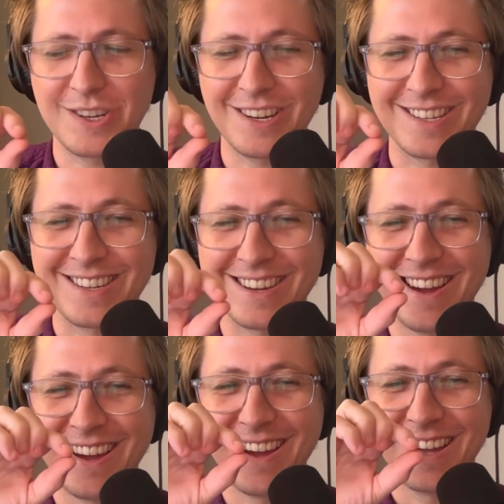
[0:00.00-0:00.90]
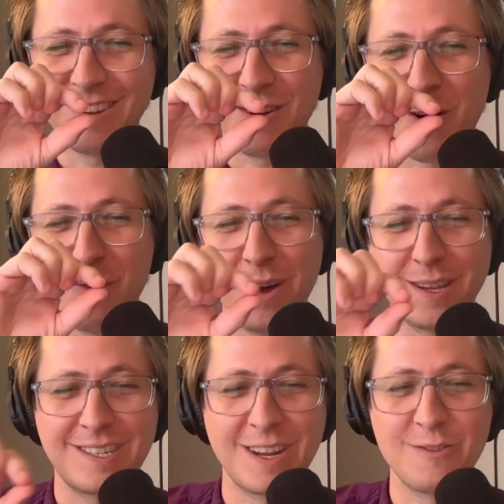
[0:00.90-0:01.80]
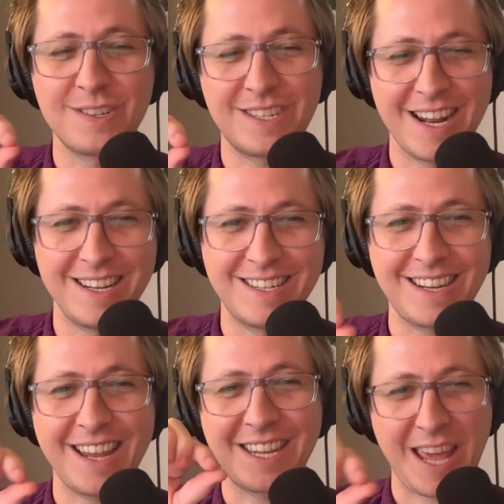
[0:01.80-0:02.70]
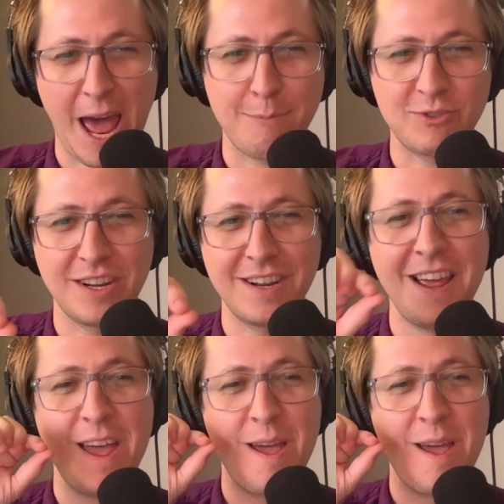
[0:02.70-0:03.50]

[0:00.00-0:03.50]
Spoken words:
just a single sentence as the caption